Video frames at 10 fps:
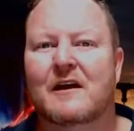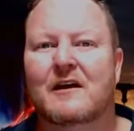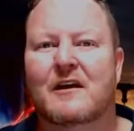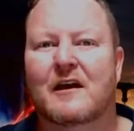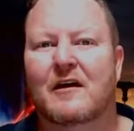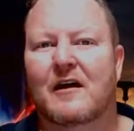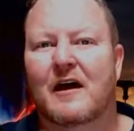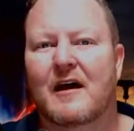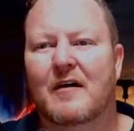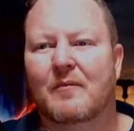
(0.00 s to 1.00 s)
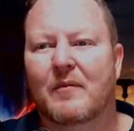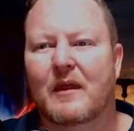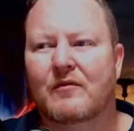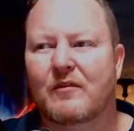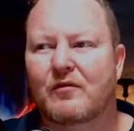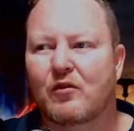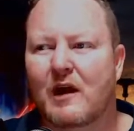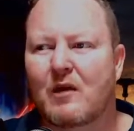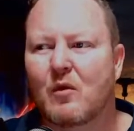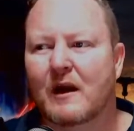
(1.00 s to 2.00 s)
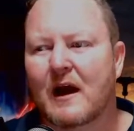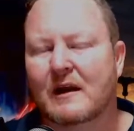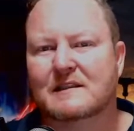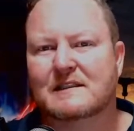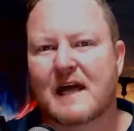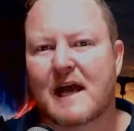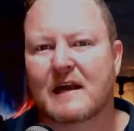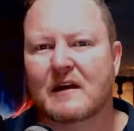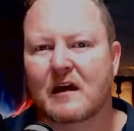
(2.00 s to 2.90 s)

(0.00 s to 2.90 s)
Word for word: You know, um, if, if you really want to understand,